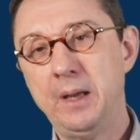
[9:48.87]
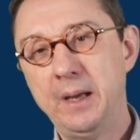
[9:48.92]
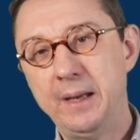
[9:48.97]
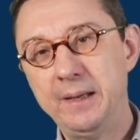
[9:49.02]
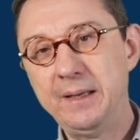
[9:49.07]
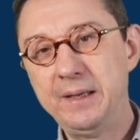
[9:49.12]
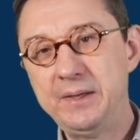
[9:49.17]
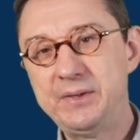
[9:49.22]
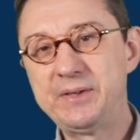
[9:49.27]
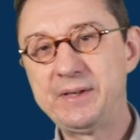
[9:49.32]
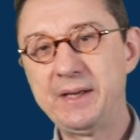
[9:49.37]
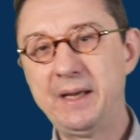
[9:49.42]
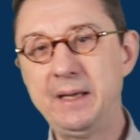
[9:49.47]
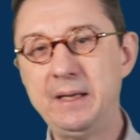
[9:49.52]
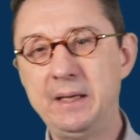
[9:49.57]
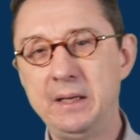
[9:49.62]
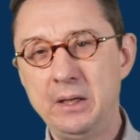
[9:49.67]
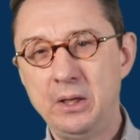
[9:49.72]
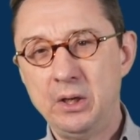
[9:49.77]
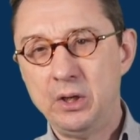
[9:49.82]
And they
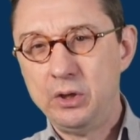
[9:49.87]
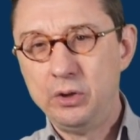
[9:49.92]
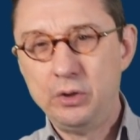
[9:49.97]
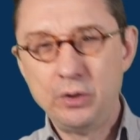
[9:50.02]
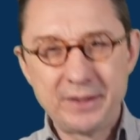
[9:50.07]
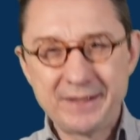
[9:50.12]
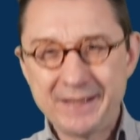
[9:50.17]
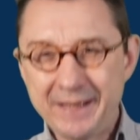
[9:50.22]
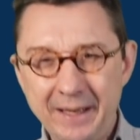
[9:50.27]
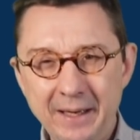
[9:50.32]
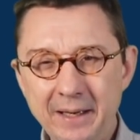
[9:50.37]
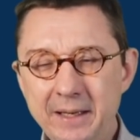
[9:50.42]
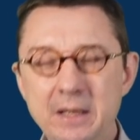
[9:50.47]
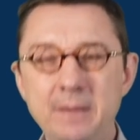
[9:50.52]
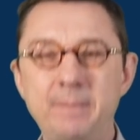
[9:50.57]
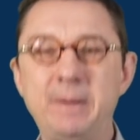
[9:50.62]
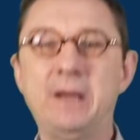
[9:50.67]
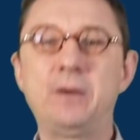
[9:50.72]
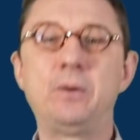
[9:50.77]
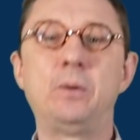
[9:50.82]
say, you're telling
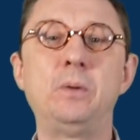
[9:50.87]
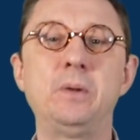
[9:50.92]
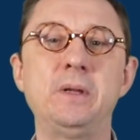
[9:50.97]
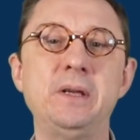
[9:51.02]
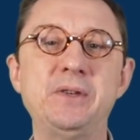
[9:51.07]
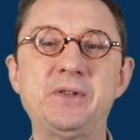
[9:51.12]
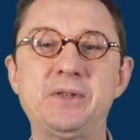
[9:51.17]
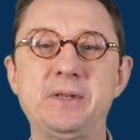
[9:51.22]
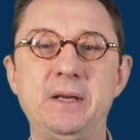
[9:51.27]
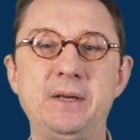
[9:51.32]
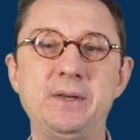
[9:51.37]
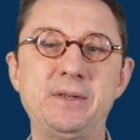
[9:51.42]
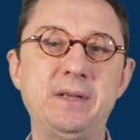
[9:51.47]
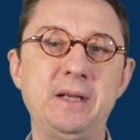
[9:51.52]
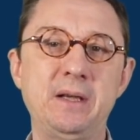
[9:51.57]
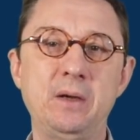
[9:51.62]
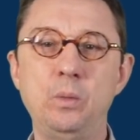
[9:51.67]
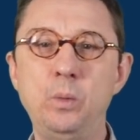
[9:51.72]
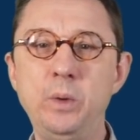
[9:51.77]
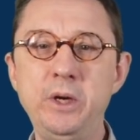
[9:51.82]
about all these things,
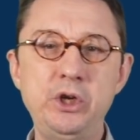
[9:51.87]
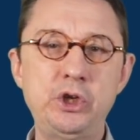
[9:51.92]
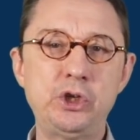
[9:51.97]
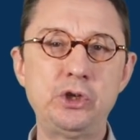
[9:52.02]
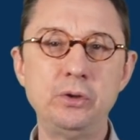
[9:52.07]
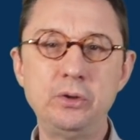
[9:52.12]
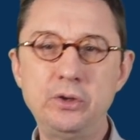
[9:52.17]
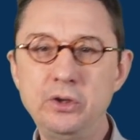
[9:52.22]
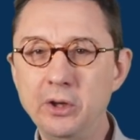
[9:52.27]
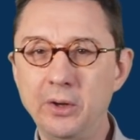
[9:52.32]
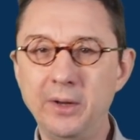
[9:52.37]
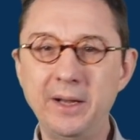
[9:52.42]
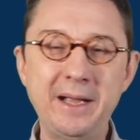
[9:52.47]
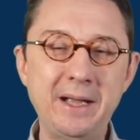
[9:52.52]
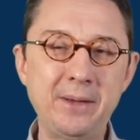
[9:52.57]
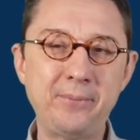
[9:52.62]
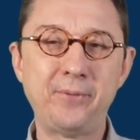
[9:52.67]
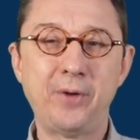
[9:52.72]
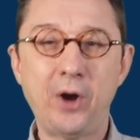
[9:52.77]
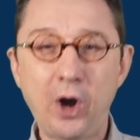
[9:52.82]
that we should not
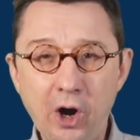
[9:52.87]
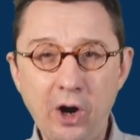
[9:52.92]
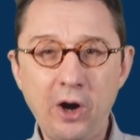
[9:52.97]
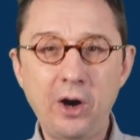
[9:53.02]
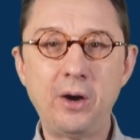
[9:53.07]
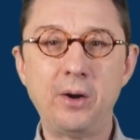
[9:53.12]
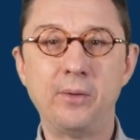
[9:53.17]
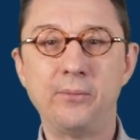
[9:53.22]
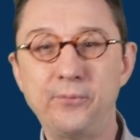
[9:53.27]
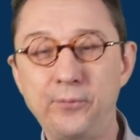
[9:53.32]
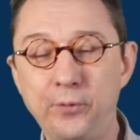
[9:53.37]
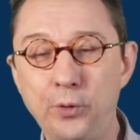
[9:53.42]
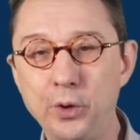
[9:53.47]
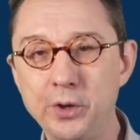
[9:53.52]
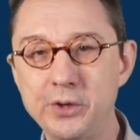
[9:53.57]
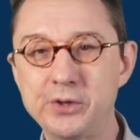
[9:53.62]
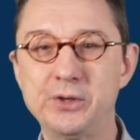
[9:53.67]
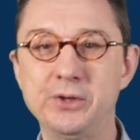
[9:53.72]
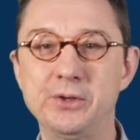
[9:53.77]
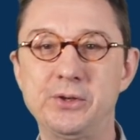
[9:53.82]
have our
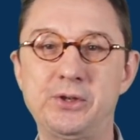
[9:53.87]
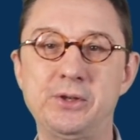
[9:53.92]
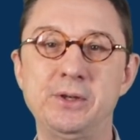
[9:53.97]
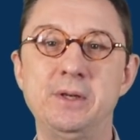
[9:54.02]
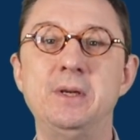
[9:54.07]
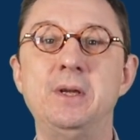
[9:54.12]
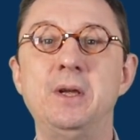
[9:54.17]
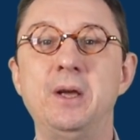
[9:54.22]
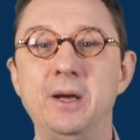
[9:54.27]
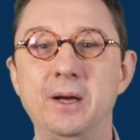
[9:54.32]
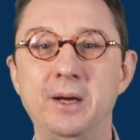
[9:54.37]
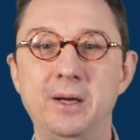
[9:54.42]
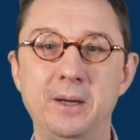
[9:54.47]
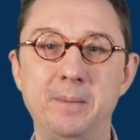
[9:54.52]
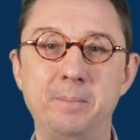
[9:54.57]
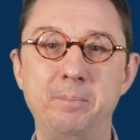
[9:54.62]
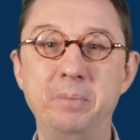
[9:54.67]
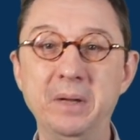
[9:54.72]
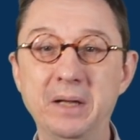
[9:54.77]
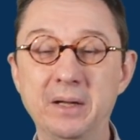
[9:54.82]
forces
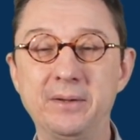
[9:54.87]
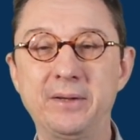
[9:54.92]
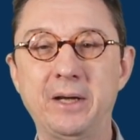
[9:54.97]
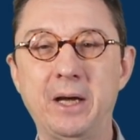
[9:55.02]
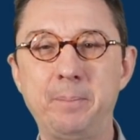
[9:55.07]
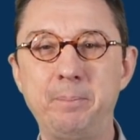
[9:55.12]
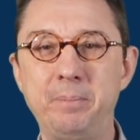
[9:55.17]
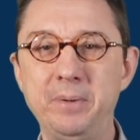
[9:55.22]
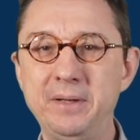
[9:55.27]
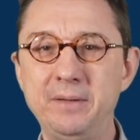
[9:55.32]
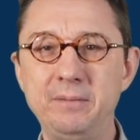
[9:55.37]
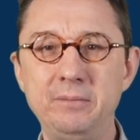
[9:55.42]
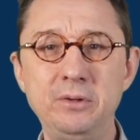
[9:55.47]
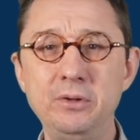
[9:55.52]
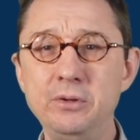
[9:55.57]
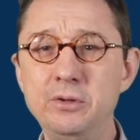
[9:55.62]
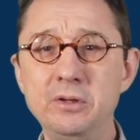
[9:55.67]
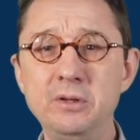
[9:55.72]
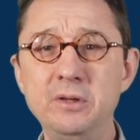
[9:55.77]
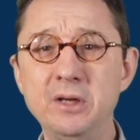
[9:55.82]
build up, but
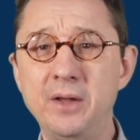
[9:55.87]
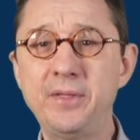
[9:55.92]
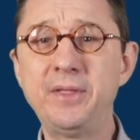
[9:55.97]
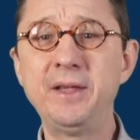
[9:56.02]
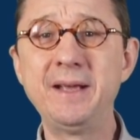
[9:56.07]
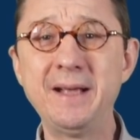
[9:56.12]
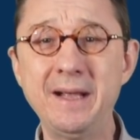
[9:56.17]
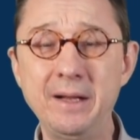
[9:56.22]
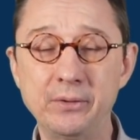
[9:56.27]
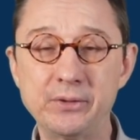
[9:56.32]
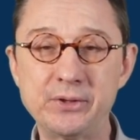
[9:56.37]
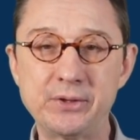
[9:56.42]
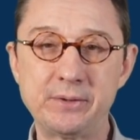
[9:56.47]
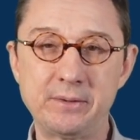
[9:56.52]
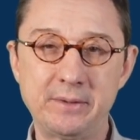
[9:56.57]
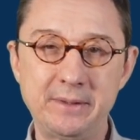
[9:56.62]
you do nothing else.